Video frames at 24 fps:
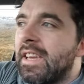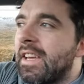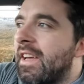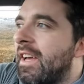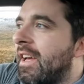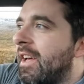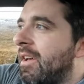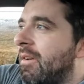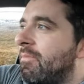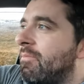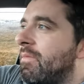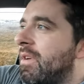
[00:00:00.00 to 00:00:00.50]

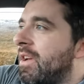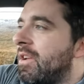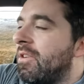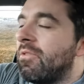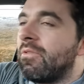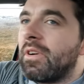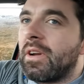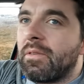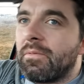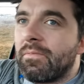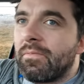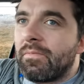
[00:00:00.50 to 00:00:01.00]
I know
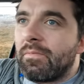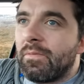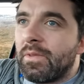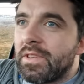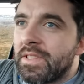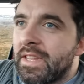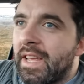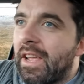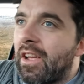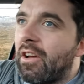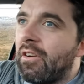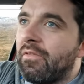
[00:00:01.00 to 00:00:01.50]
I was
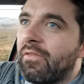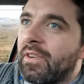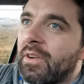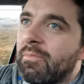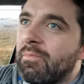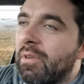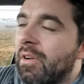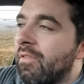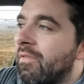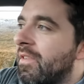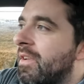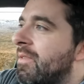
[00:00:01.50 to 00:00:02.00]
like huffing and
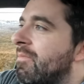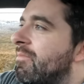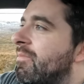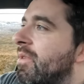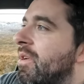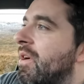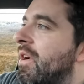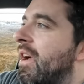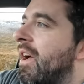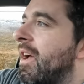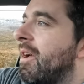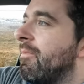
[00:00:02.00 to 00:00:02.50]
puffing,
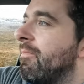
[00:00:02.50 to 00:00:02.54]
but